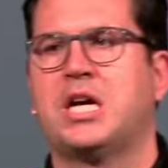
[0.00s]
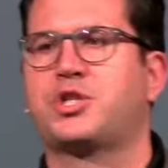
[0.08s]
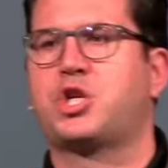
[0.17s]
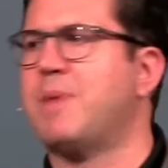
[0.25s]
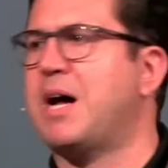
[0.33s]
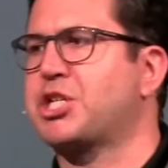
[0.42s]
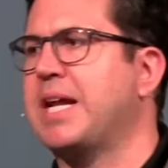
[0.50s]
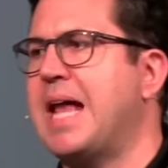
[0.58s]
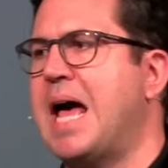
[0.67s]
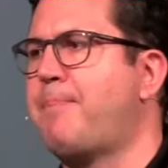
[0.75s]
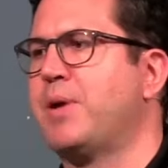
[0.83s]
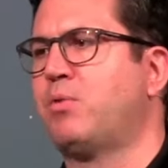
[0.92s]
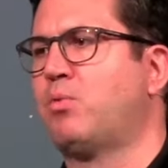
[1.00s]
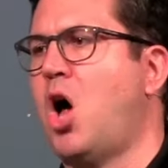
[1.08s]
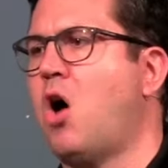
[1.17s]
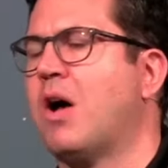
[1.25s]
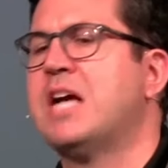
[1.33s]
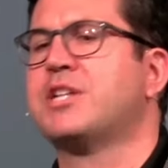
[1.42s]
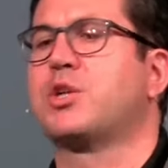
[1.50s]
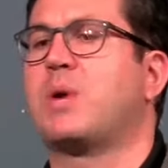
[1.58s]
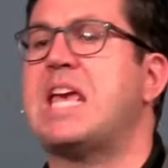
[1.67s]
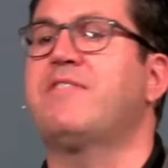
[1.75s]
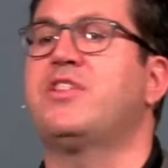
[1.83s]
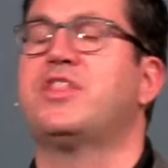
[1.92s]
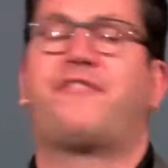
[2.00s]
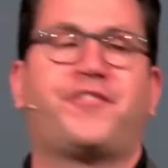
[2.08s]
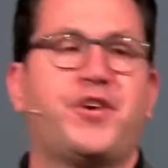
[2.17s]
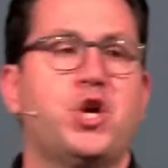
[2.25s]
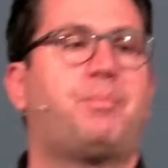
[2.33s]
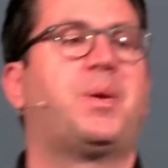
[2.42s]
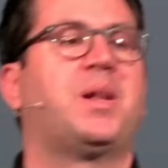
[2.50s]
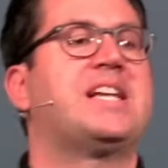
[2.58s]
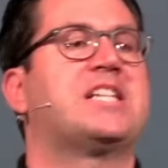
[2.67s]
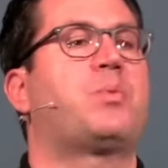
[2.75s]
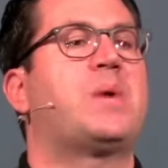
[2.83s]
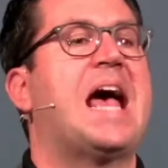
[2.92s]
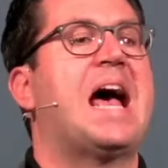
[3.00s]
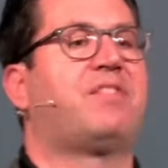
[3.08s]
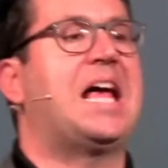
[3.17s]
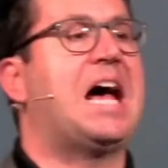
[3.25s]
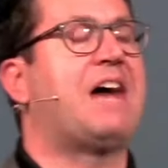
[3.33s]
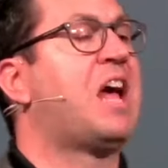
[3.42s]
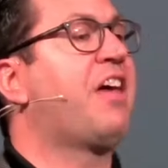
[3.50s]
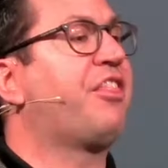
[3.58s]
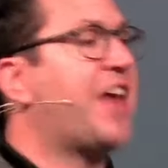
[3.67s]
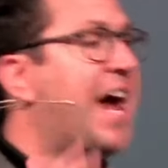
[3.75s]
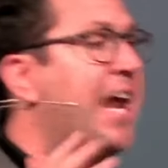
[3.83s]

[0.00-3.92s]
Too much can happen wrong. So even the few police we have left, they